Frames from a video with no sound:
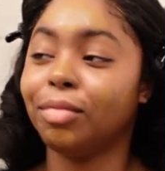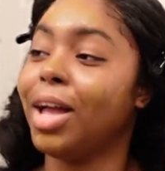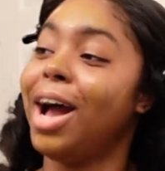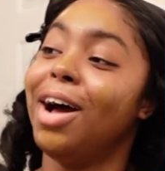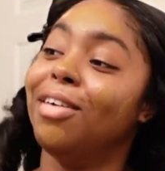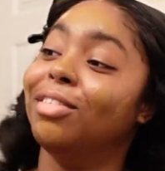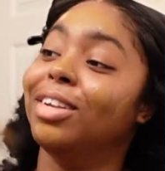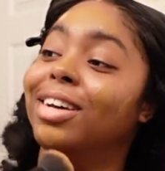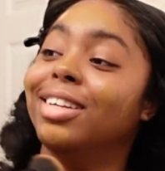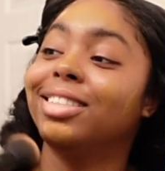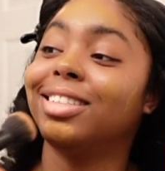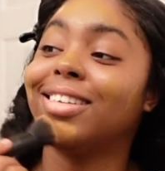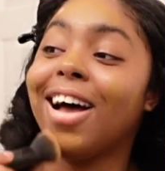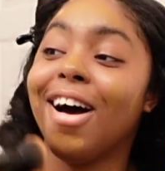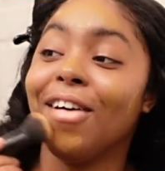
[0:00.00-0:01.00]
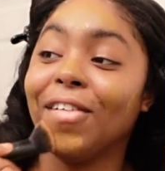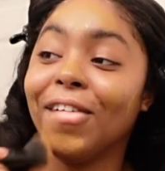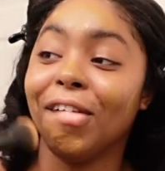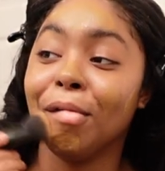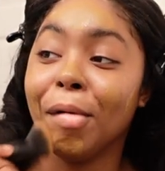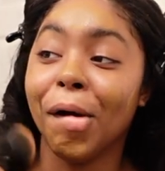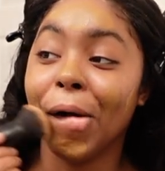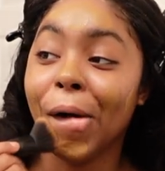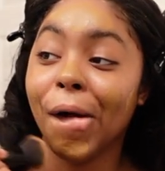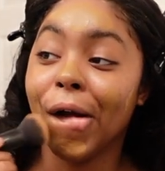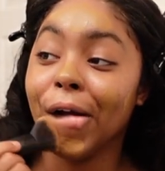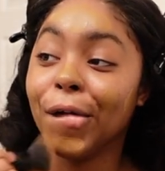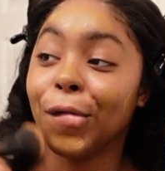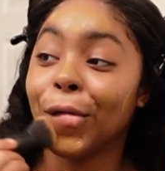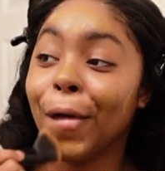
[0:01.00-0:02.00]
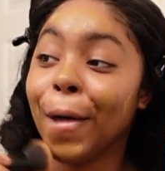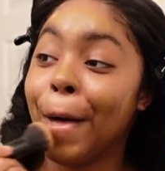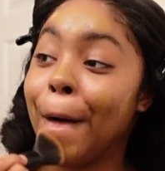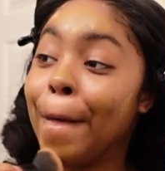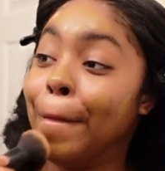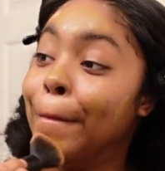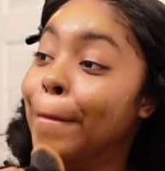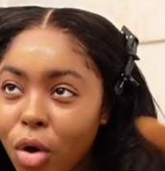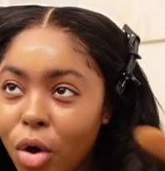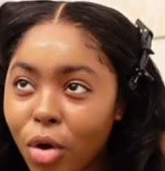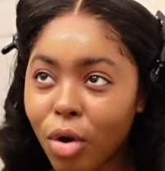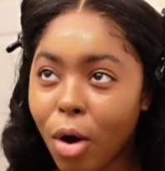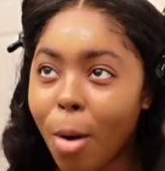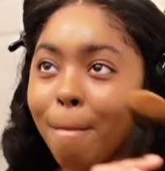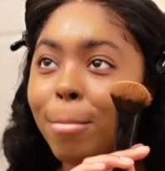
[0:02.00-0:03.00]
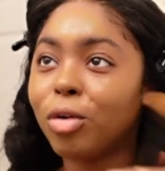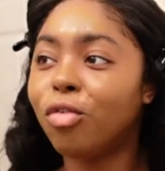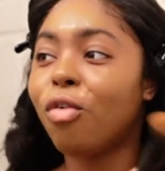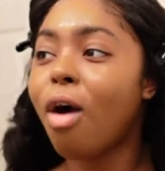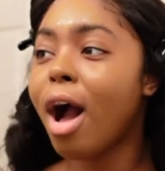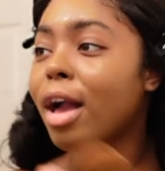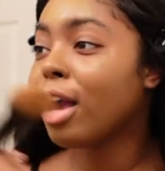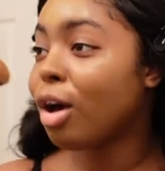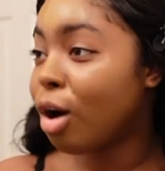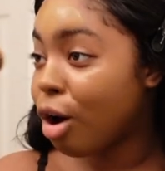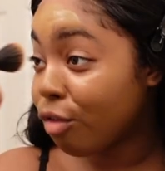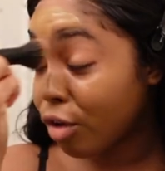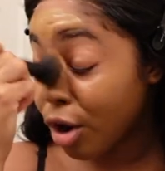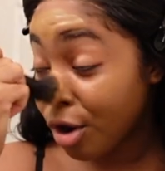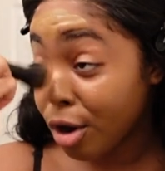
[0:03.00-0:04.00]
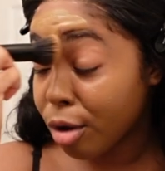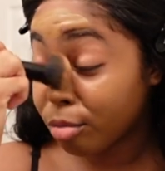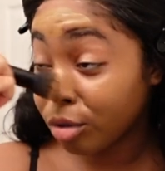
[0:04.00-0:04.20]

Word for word: I don't know it's just how I feel about her so oh, hold on before I get off of her and